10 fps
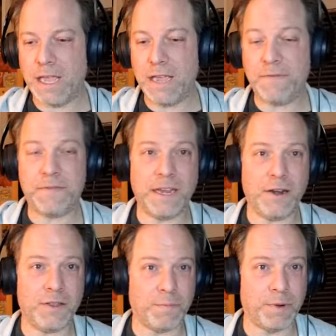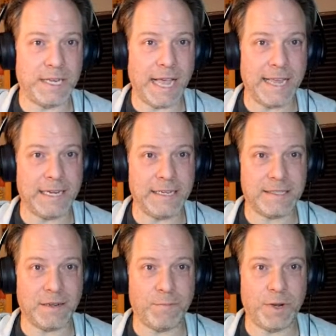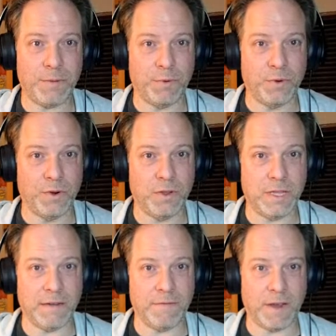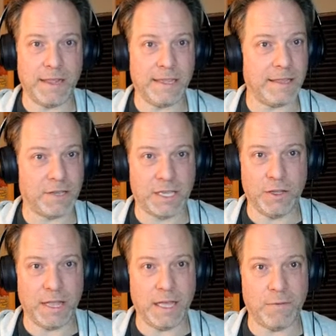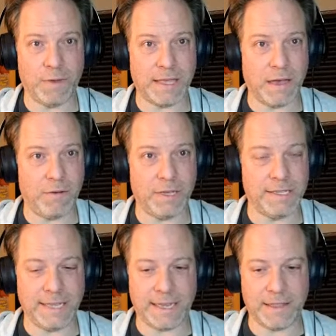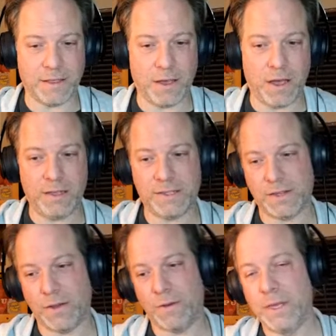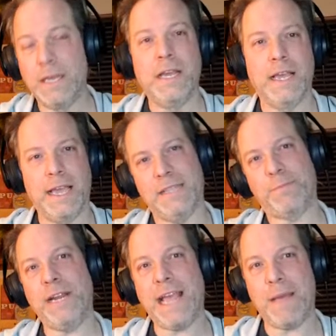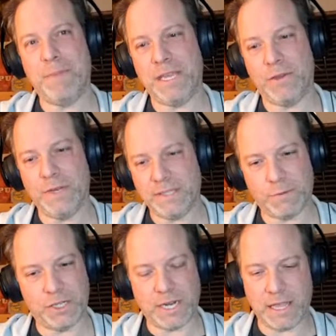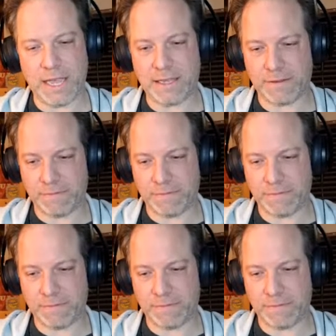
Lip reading: if they're the protagonist, they're pretty brutal and violent. They'll kill without a second thought. So it's pretty ambiguous, which I like.